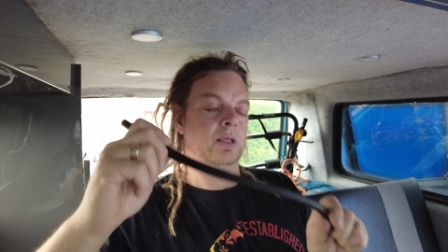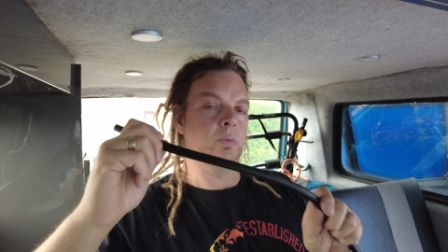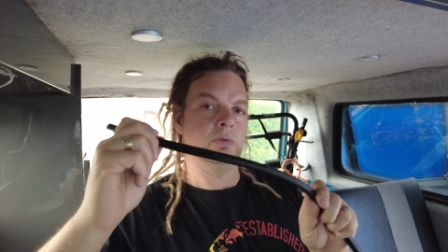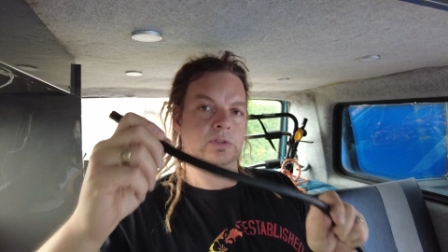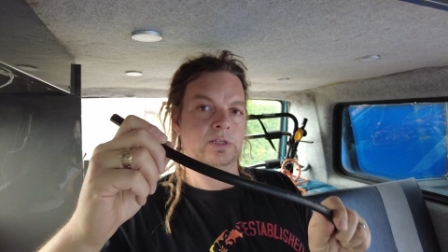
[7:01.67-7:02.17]
and
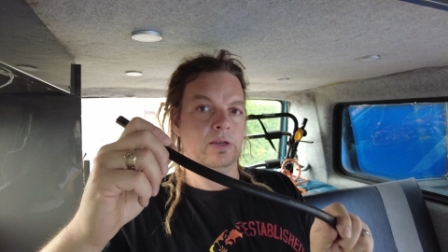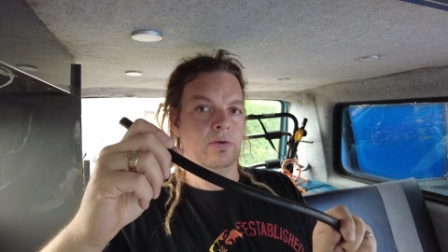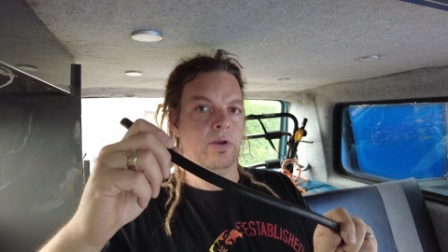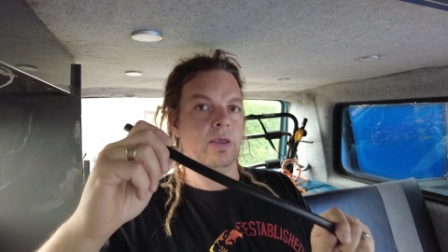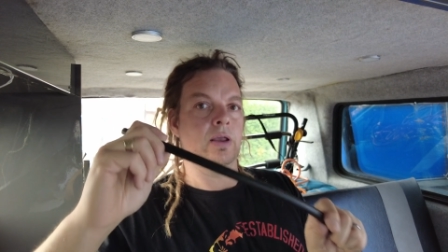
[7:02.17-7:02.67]
it will
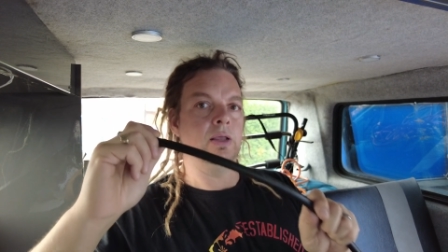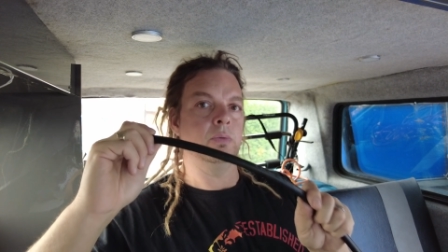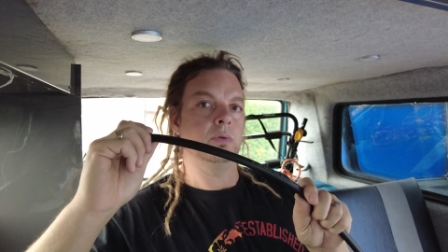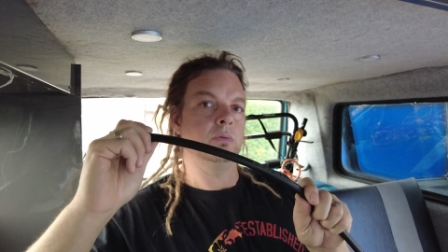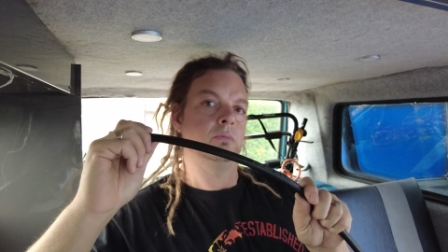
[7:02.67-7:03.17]
deteriorate and
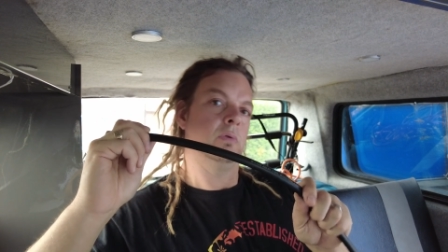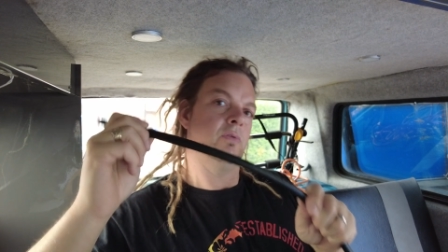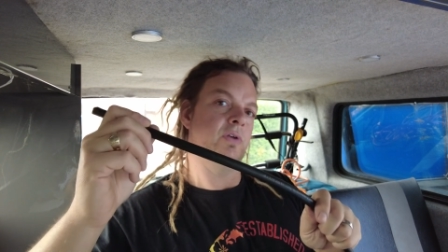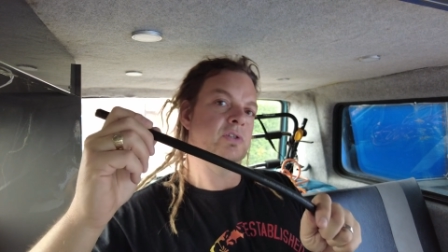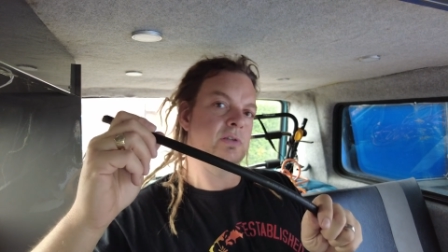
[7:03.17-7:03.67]
it will
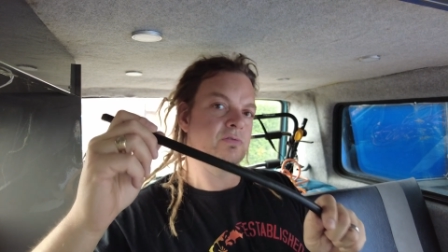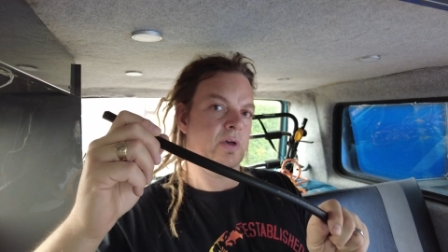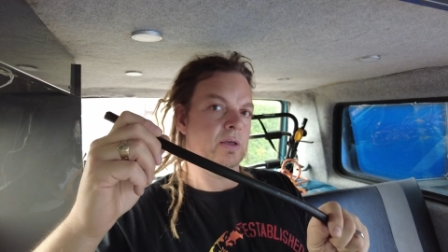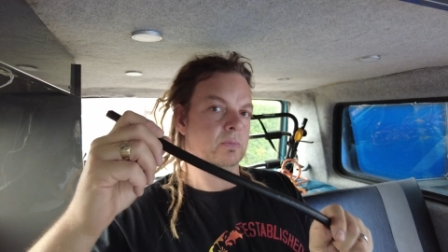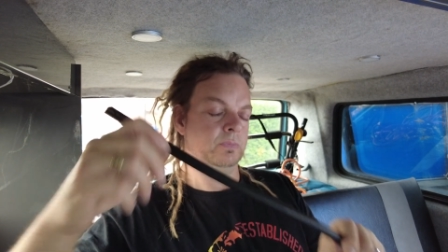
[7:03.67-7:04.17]
eventually
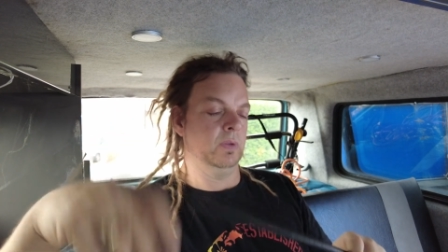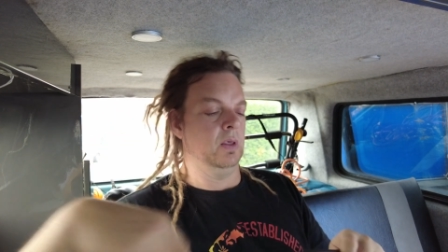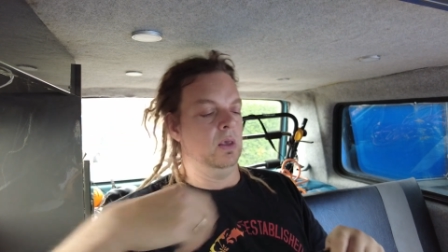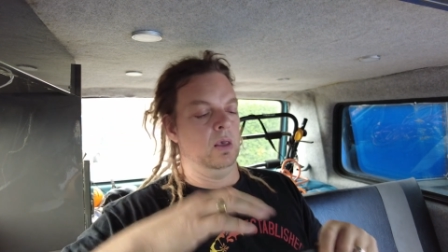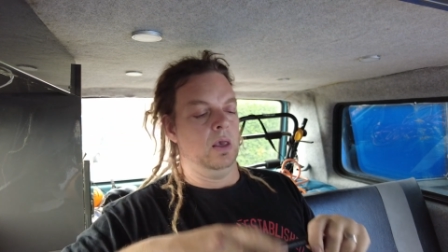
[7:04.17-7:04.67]
fail.
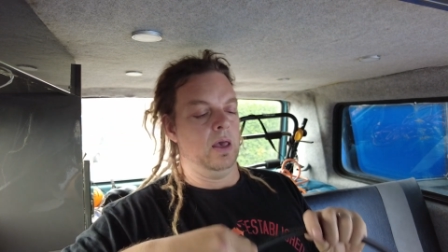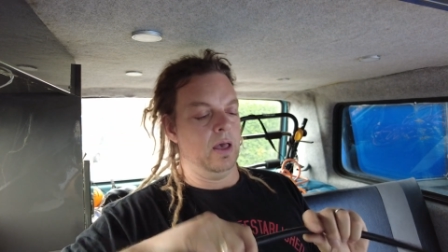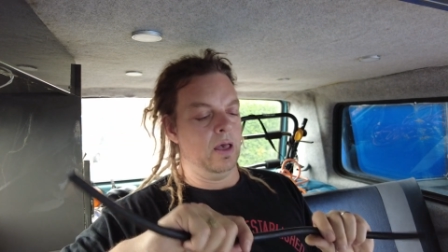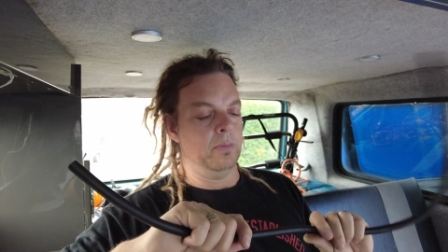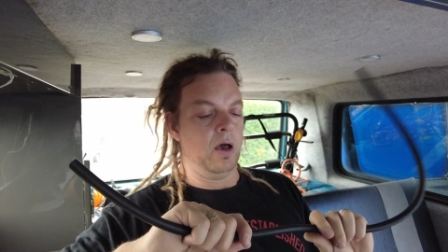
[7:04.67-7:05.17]

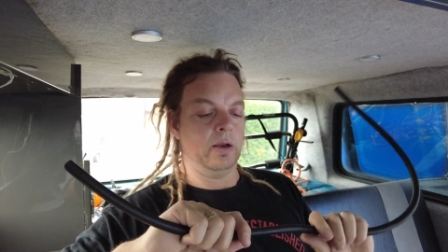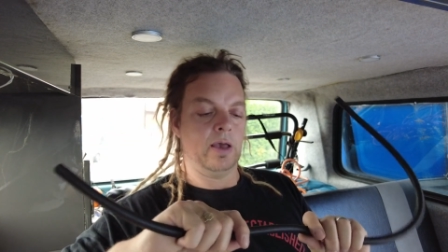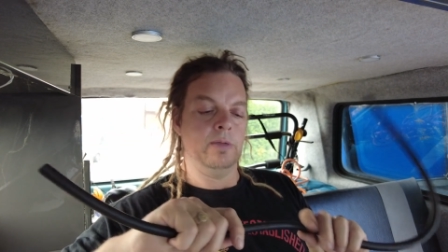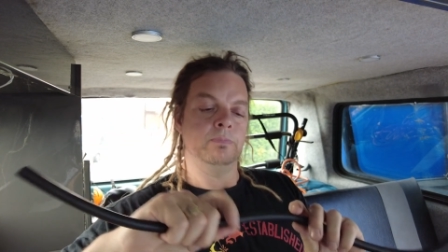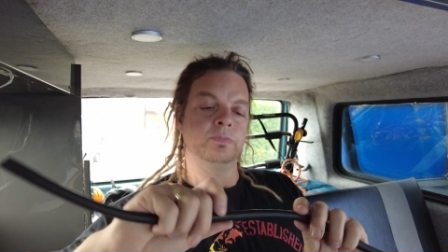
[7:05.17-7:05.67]
Um,
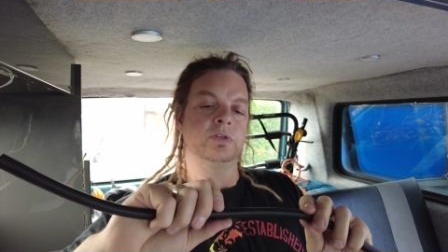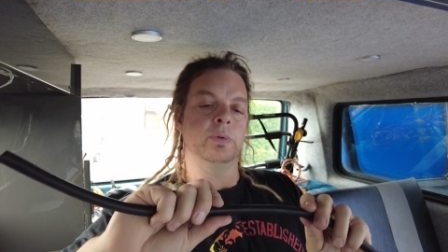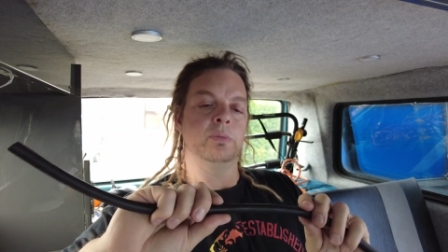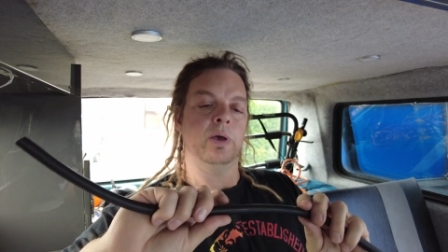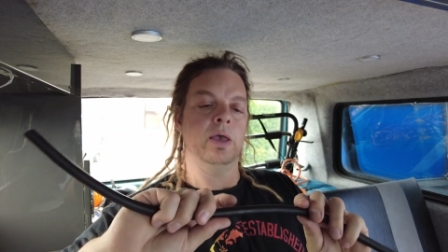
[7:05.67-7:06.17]
R9, so
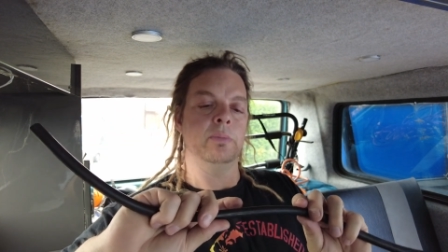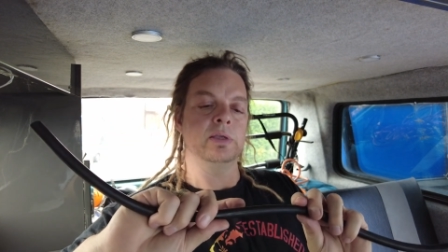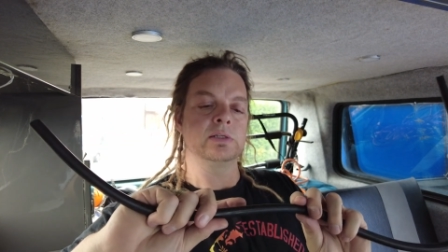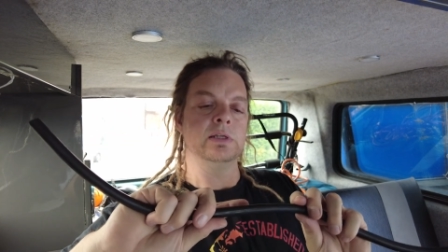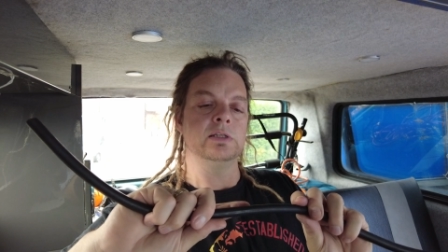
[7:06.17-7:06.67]
when you buy it
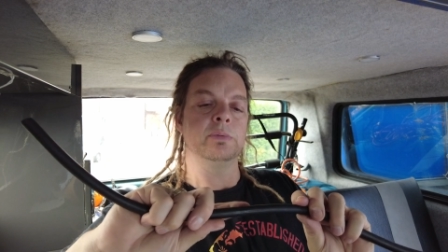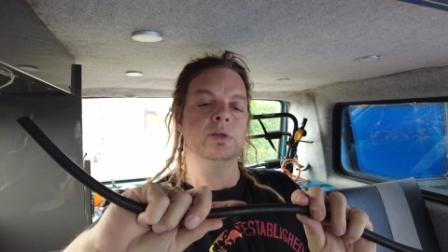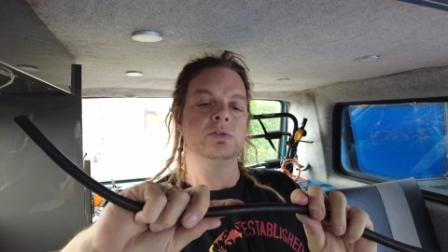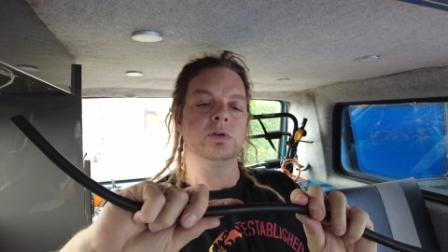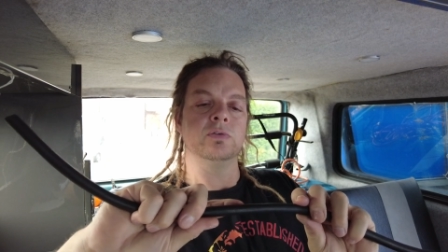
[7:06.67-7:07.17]
basically you need to
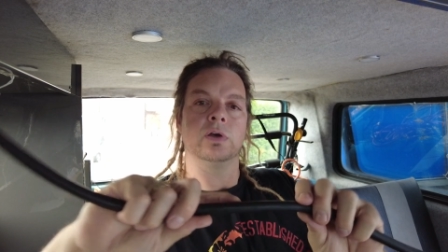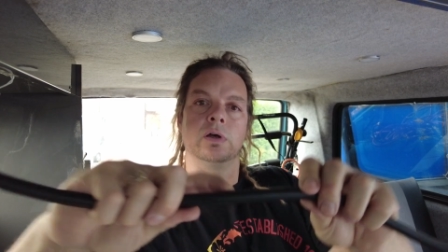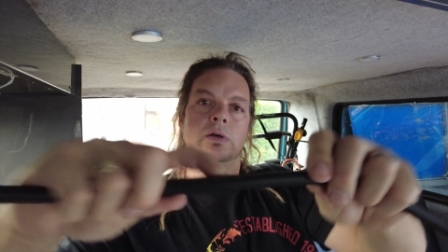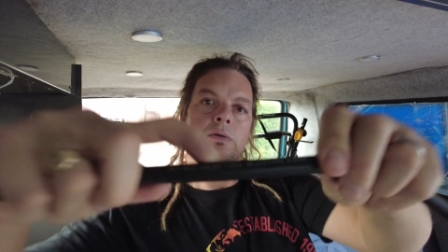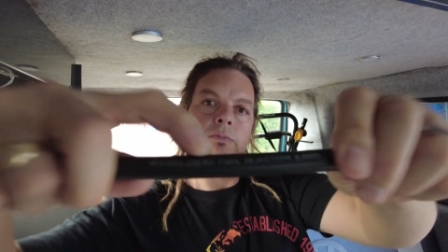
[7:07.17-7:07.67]
make sure you've
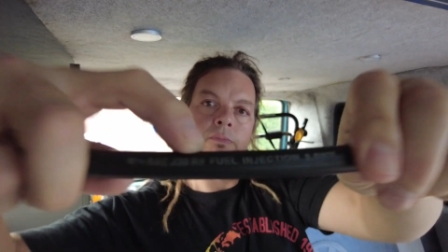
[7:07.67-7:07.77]
got